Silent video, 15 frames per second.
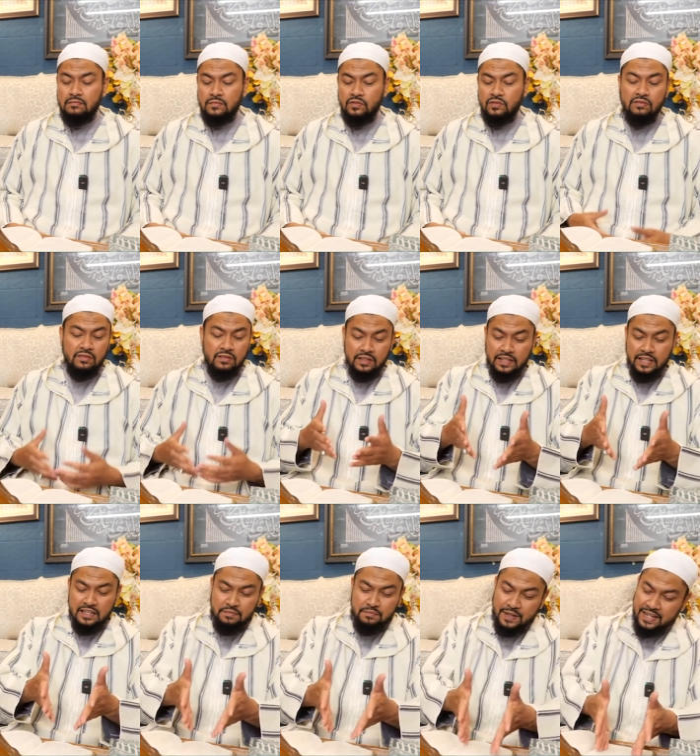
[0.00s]
So
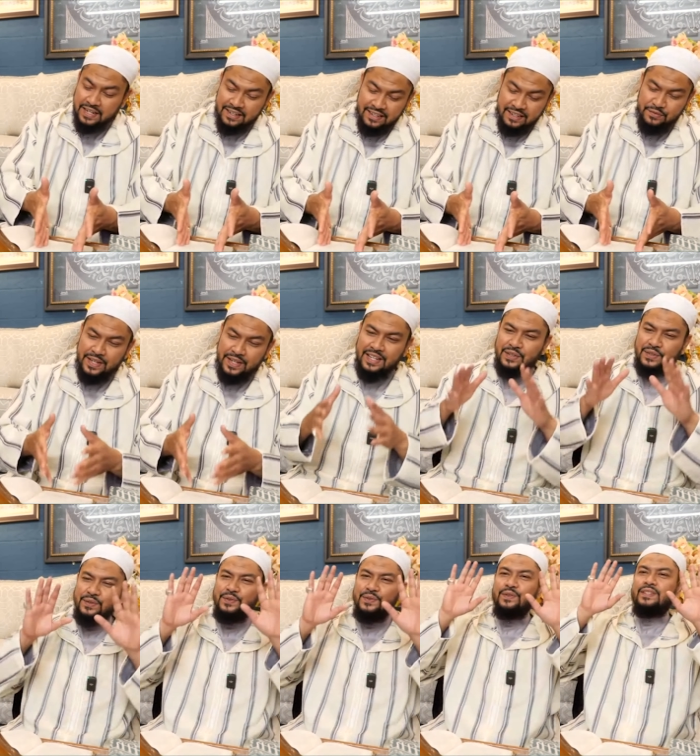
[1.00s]
this part we need
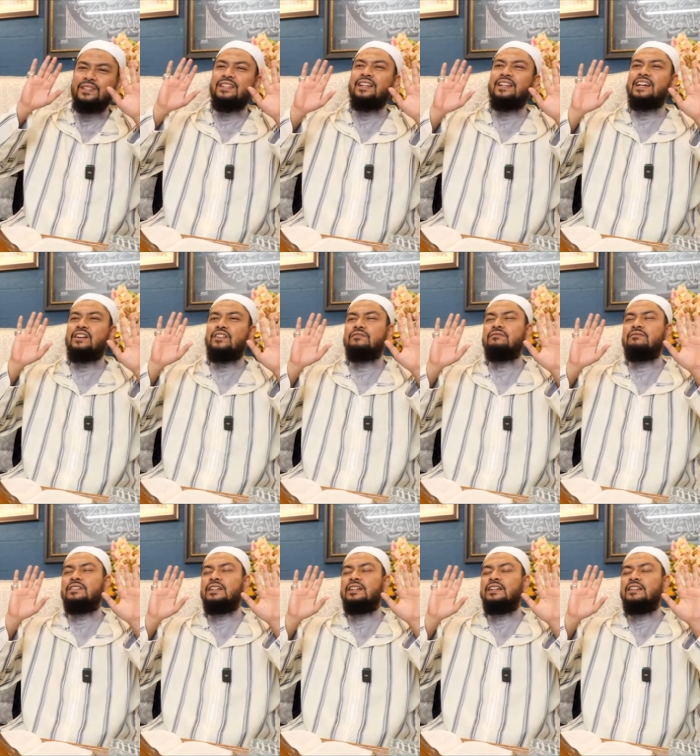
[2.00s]
to sit down,
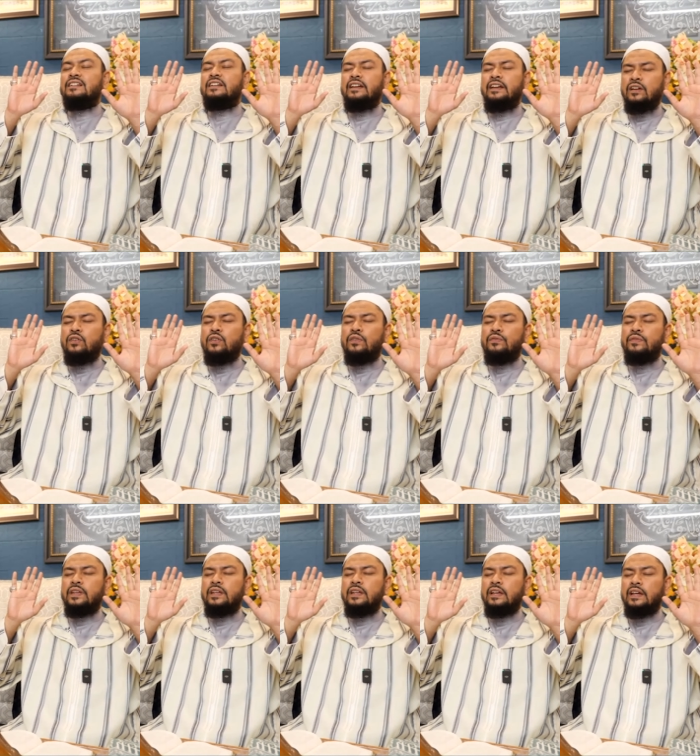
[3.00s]
drink
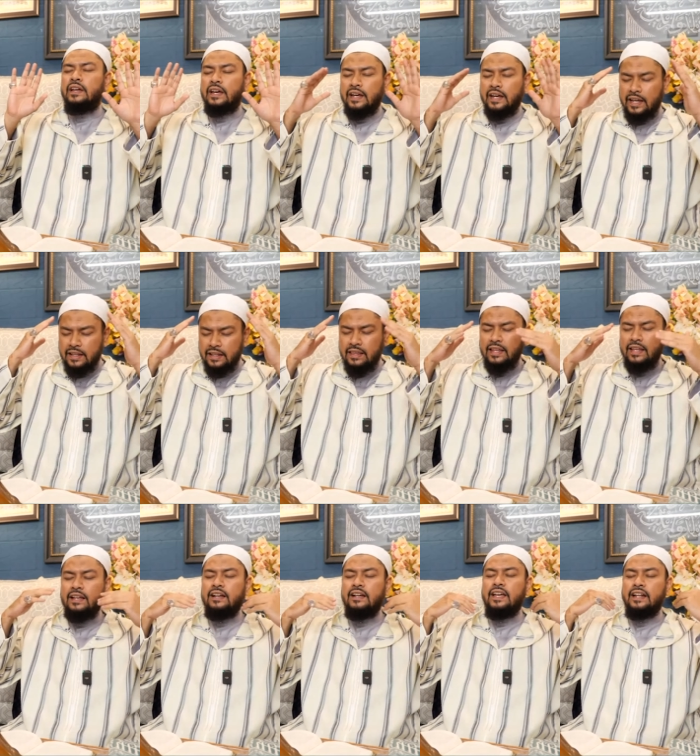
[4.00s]
coffee and
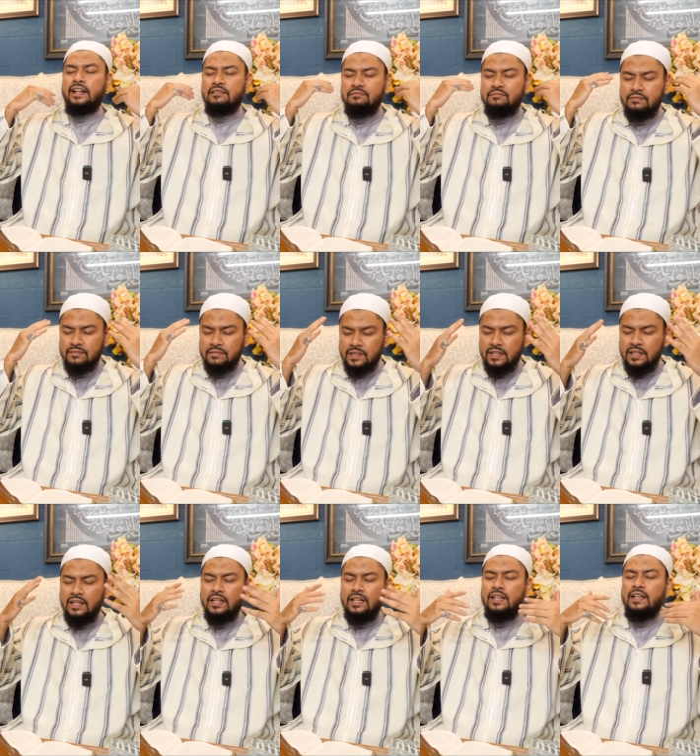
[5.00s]
think again.
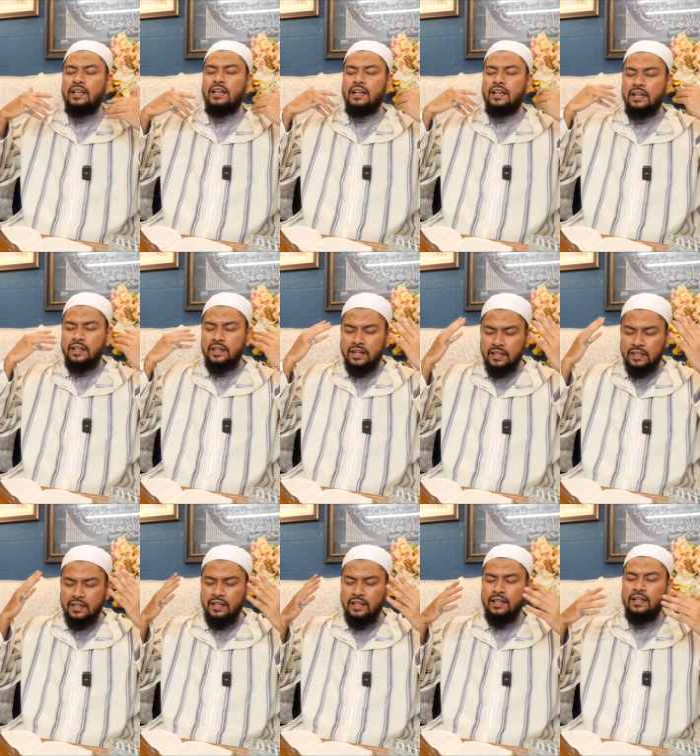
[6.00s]
Uh, ya
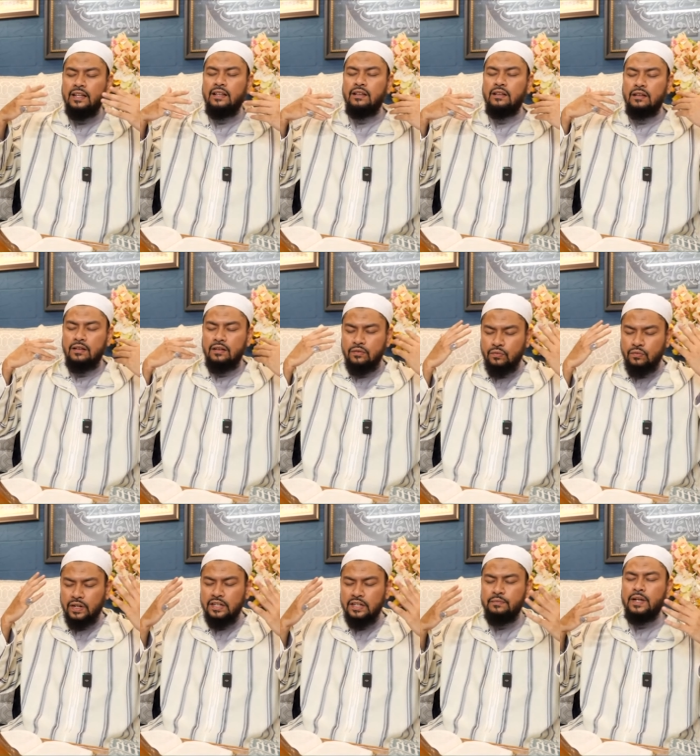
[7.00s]
Allah,
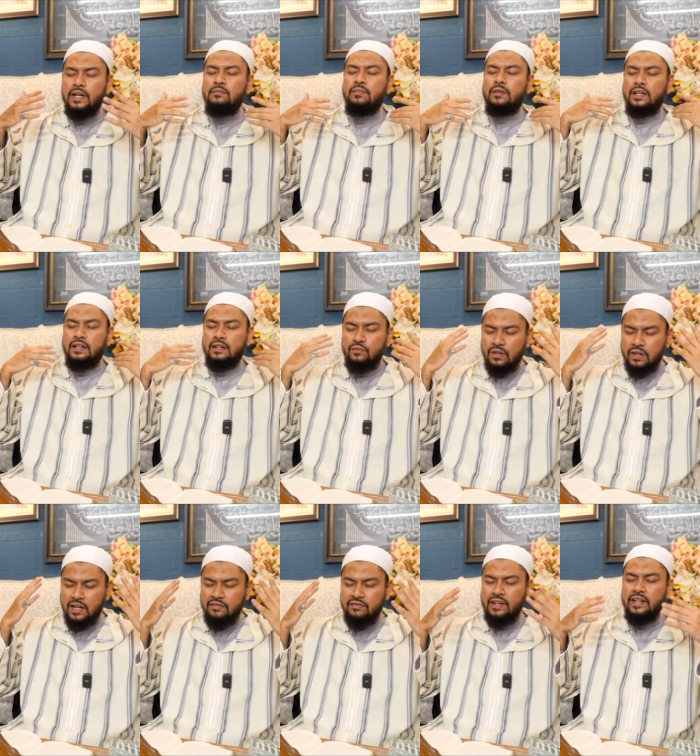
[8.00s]
what is my part? What
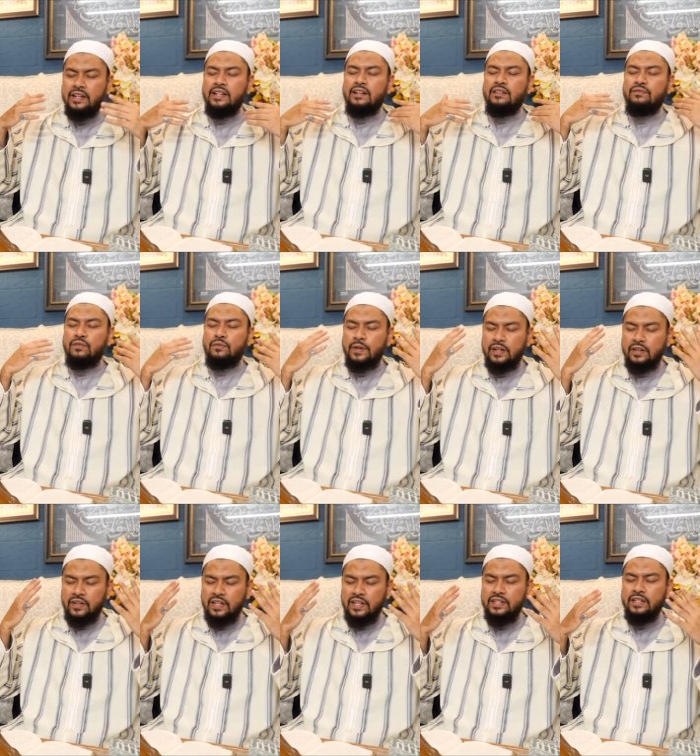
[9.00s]
have I done for my
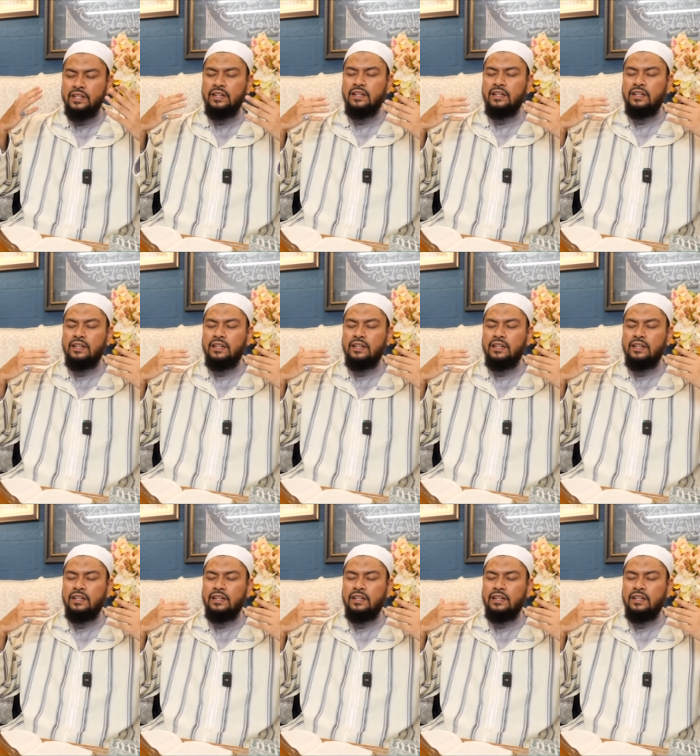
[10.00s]
religion?